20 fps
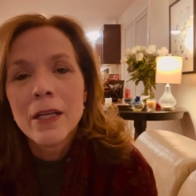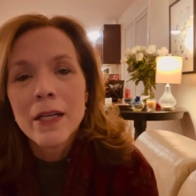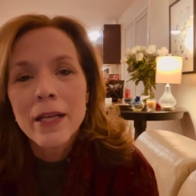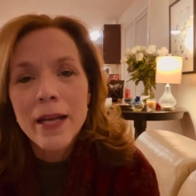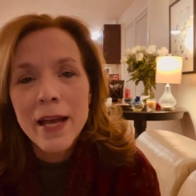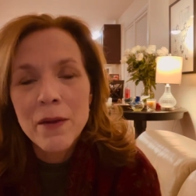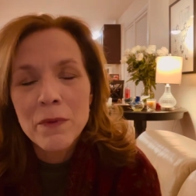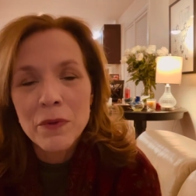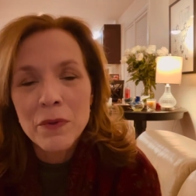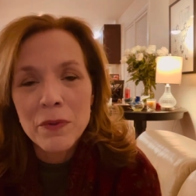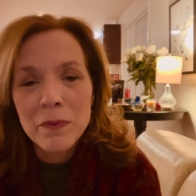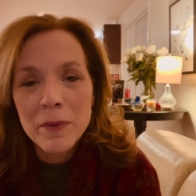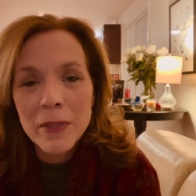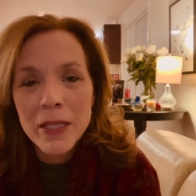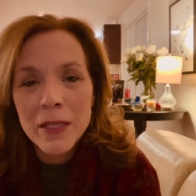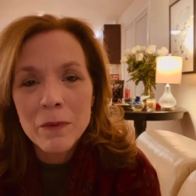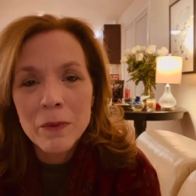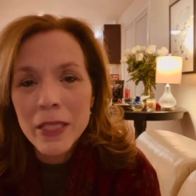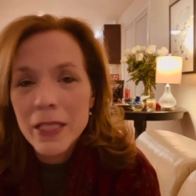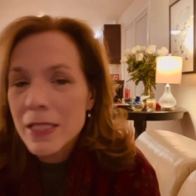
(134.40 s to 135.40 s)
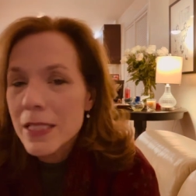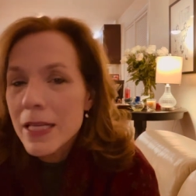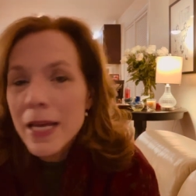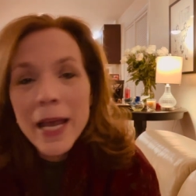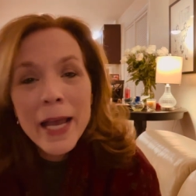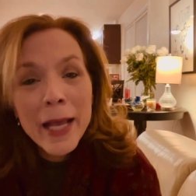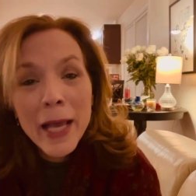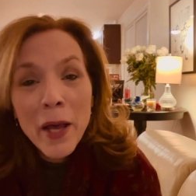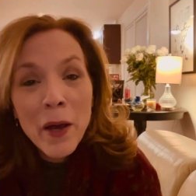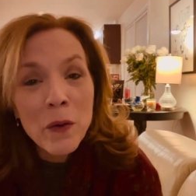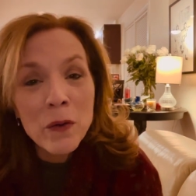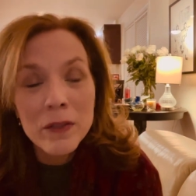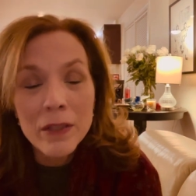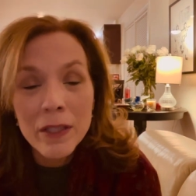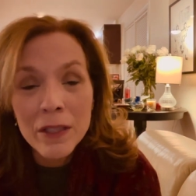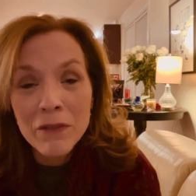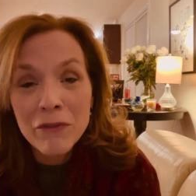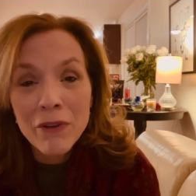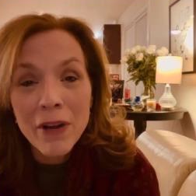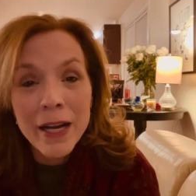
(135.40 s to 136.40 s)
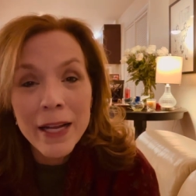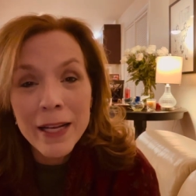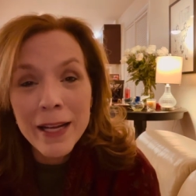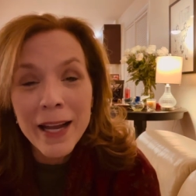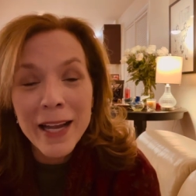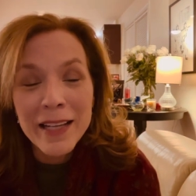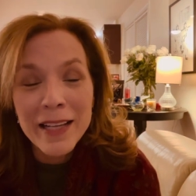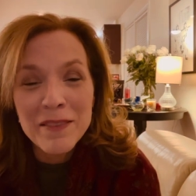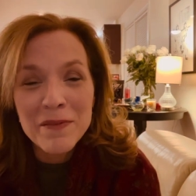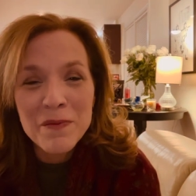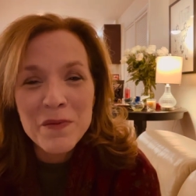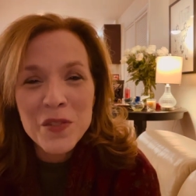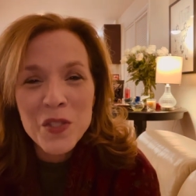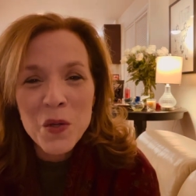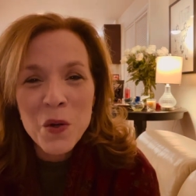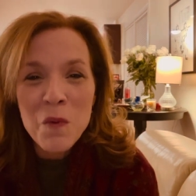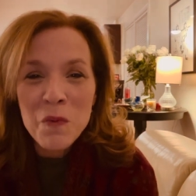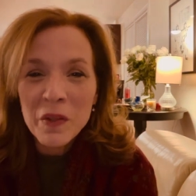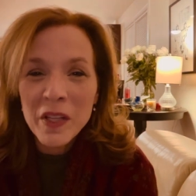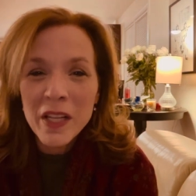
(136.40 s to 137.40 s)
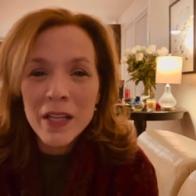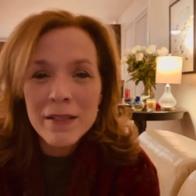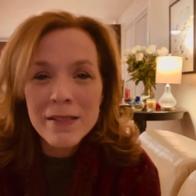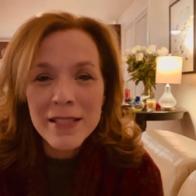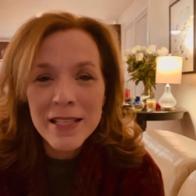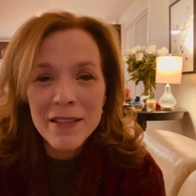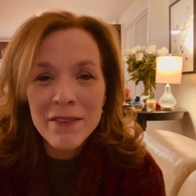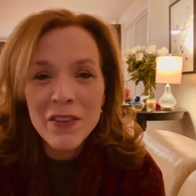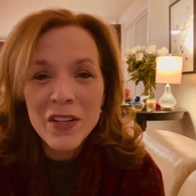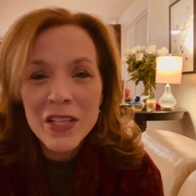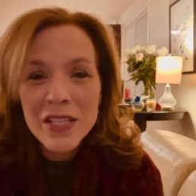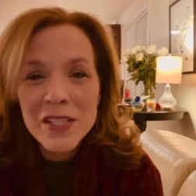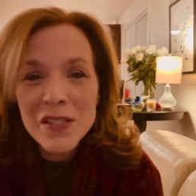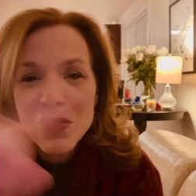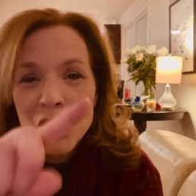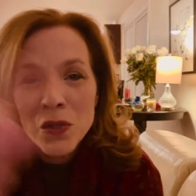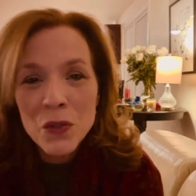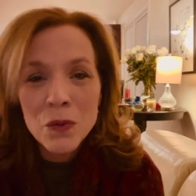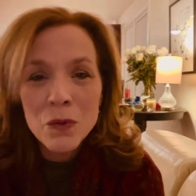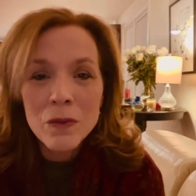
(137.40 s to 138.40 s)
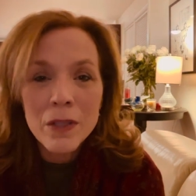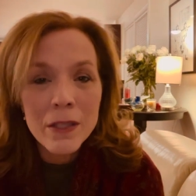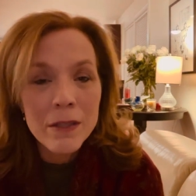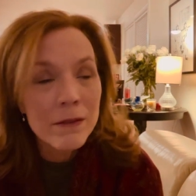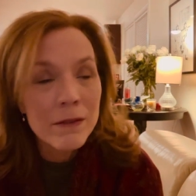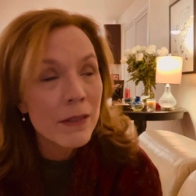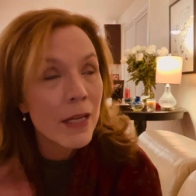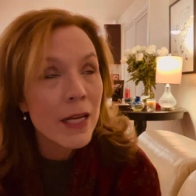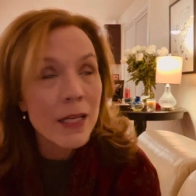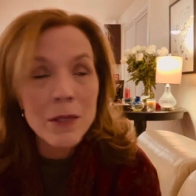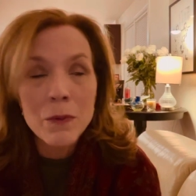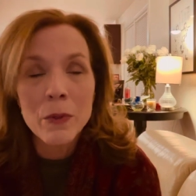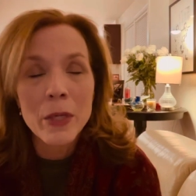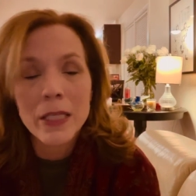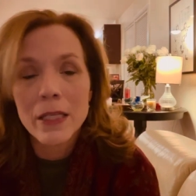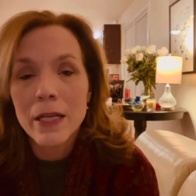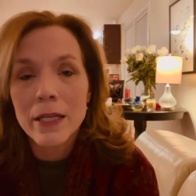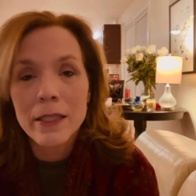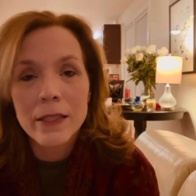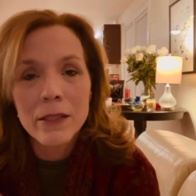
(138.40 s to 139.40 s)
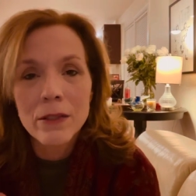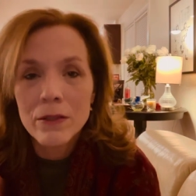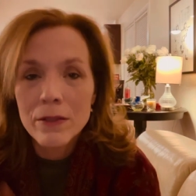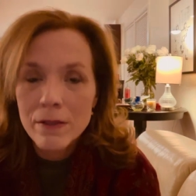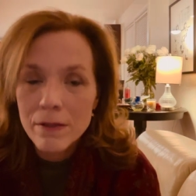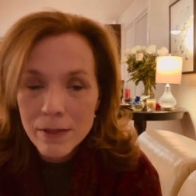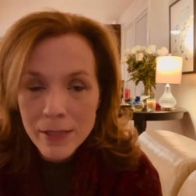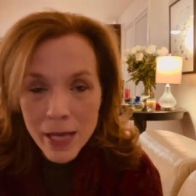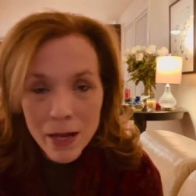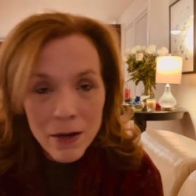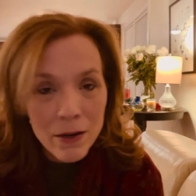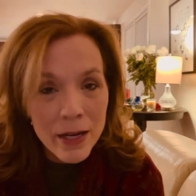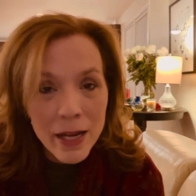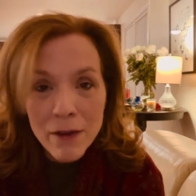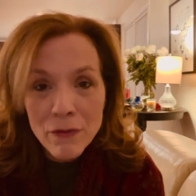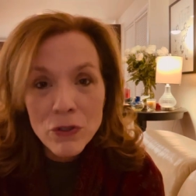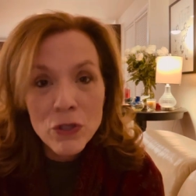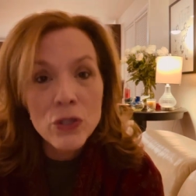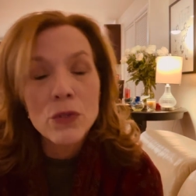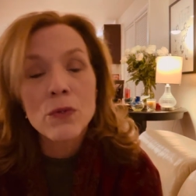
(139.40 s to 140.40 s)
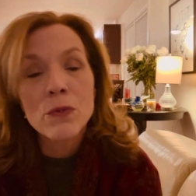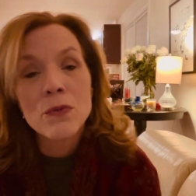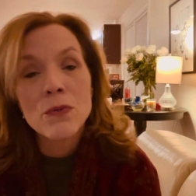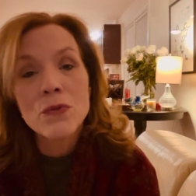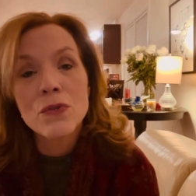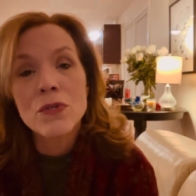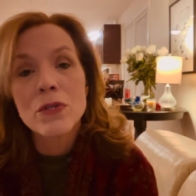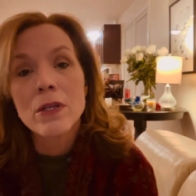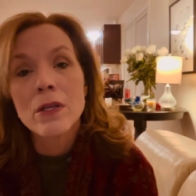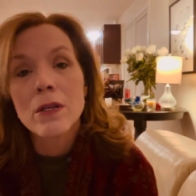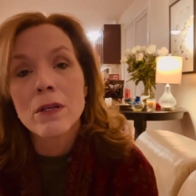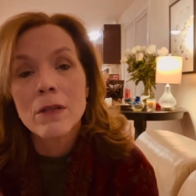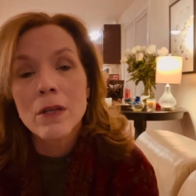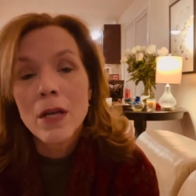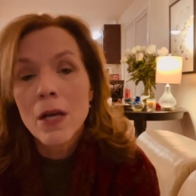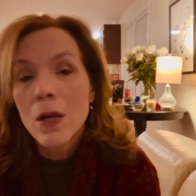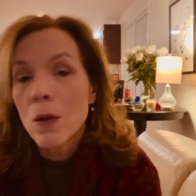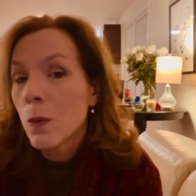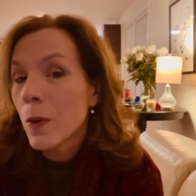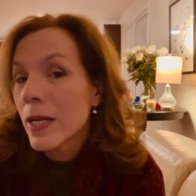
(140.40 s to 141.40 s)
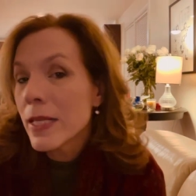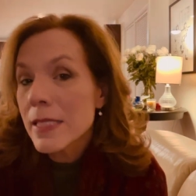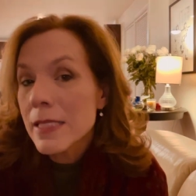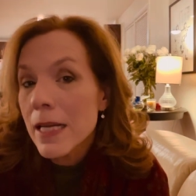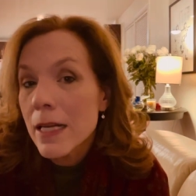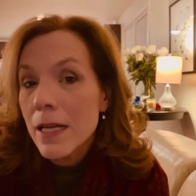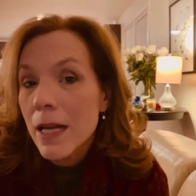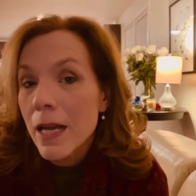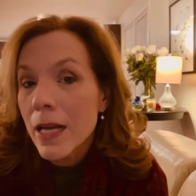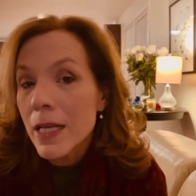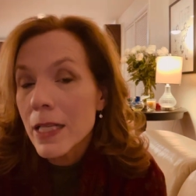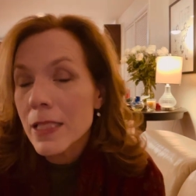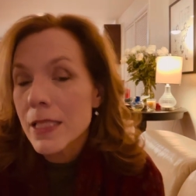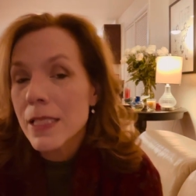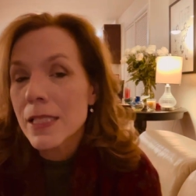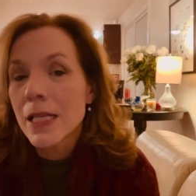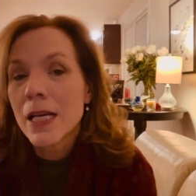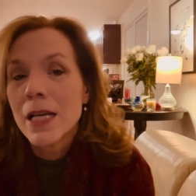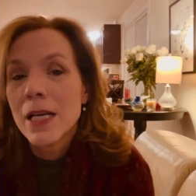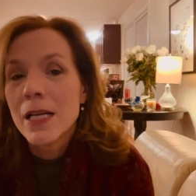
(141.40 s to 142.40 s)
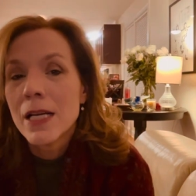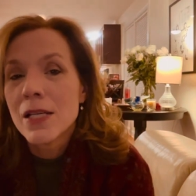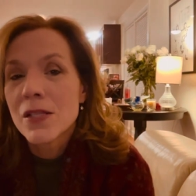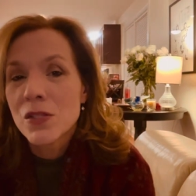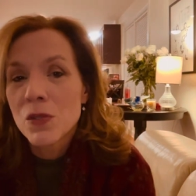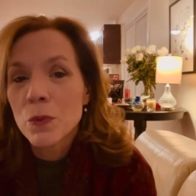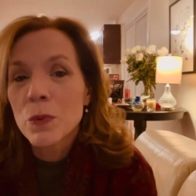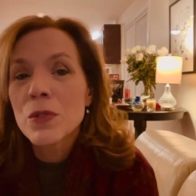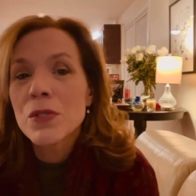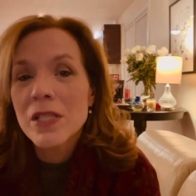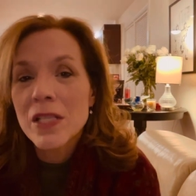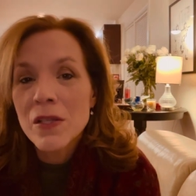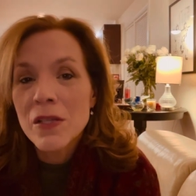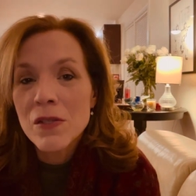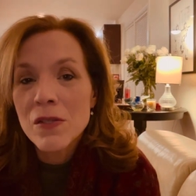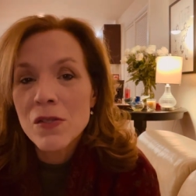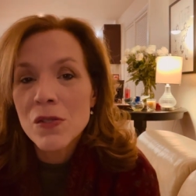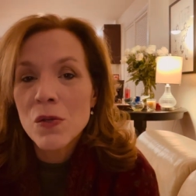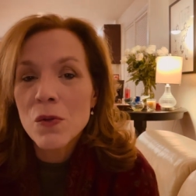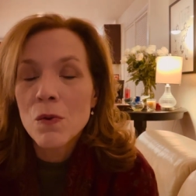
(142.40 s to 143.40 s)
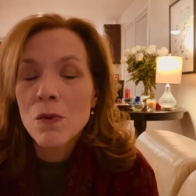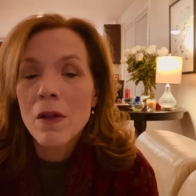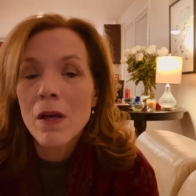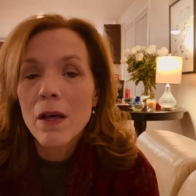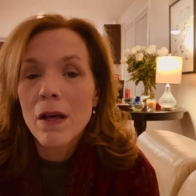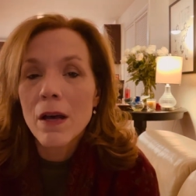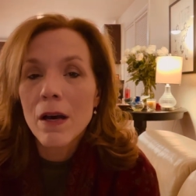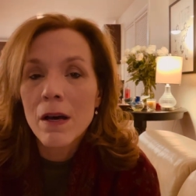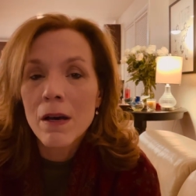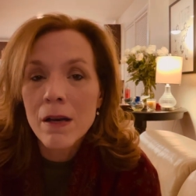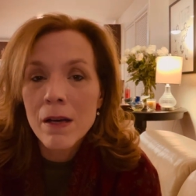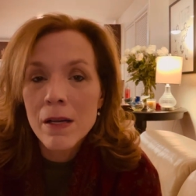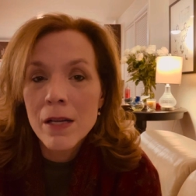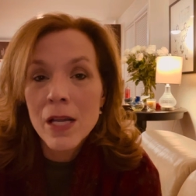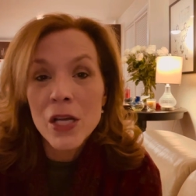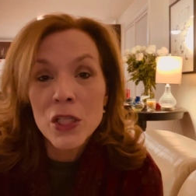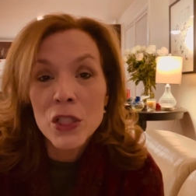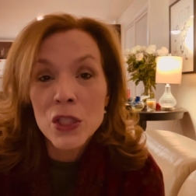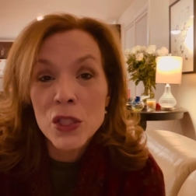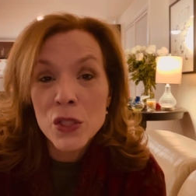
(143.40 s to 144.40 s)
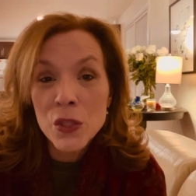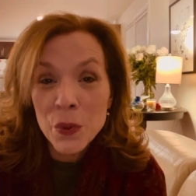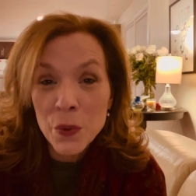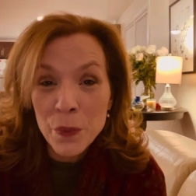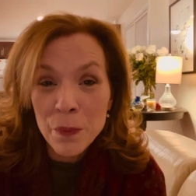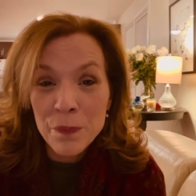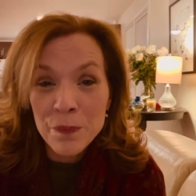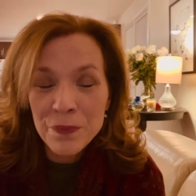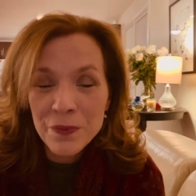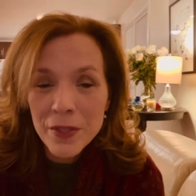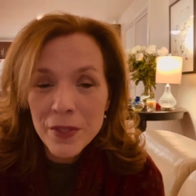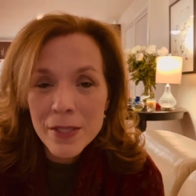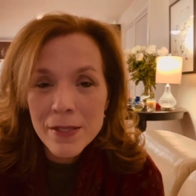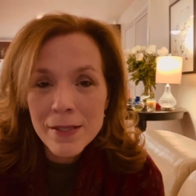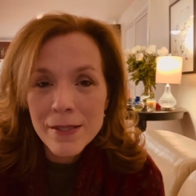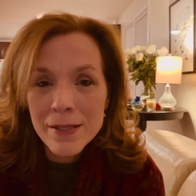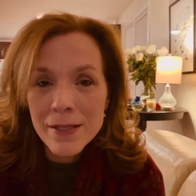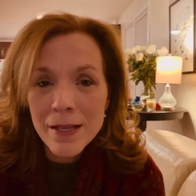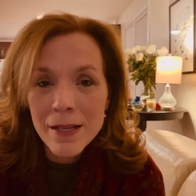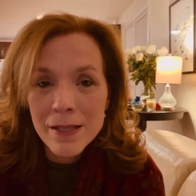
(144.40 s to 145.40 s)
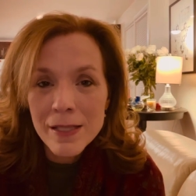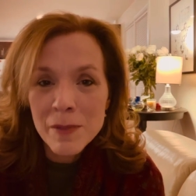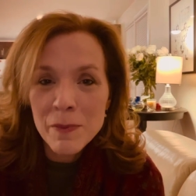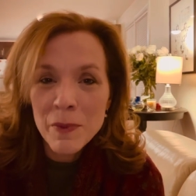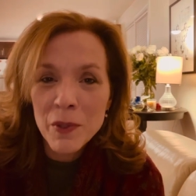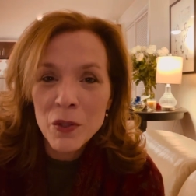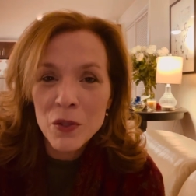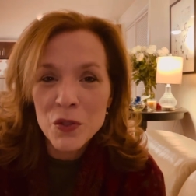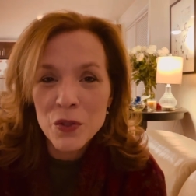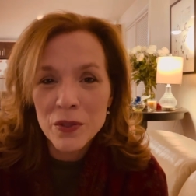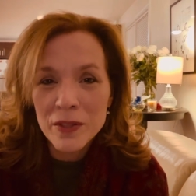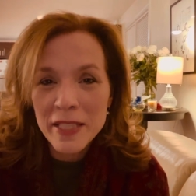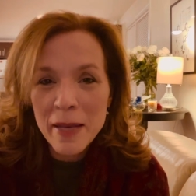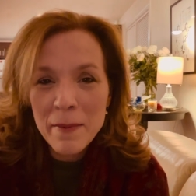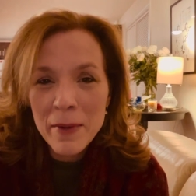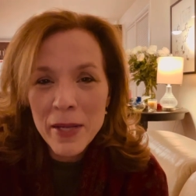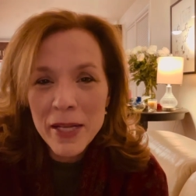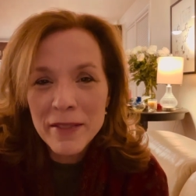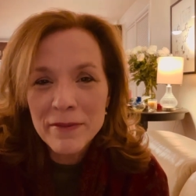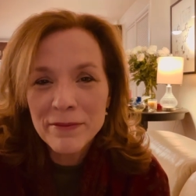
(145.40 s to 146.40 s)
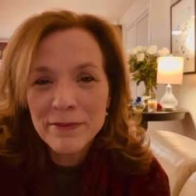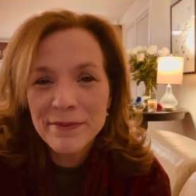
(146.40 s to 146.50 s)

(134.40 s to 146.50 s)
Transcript: and with me, and we get to hang out on a Friday night. So hopefully I'll see you very soon on any weeknight. They're Saturday afternoons, they're Wednesday nights. So we'll see you soon on Zoom. Stay spiritual, damn it.